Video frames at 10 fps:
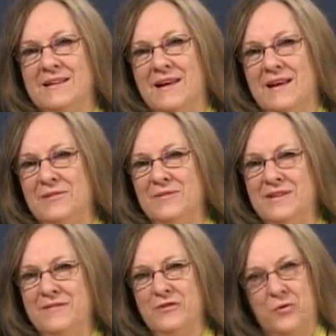Cottonwood.
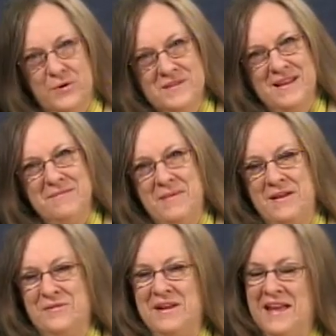Of course, I'm
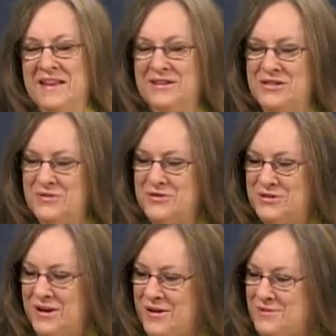Mayor Diane Joens,
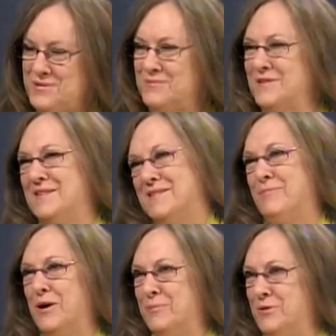your host, with
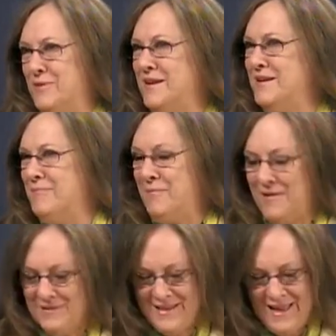Barb U'Ren and
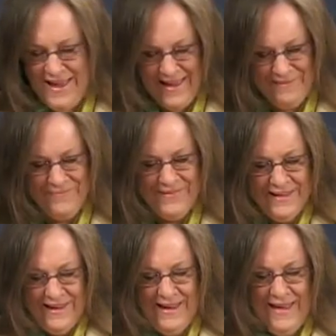Paul Tighe.
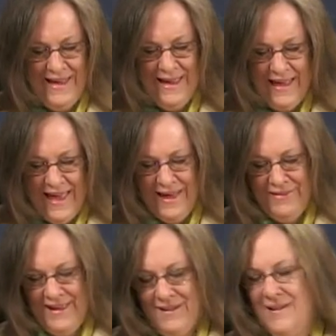And
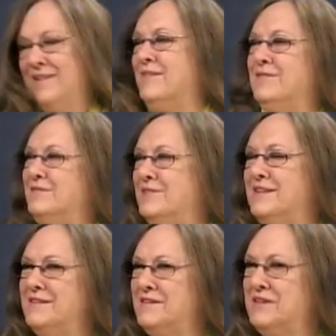they are
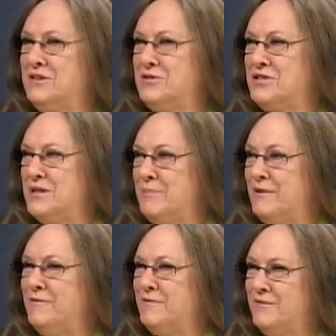in the leadership
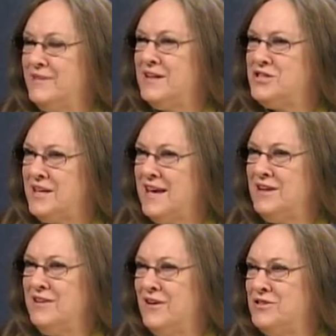of
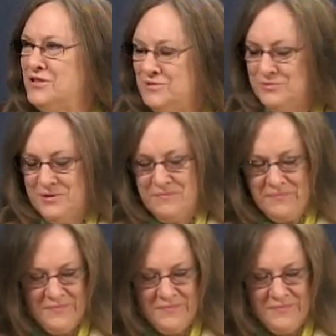educating our children.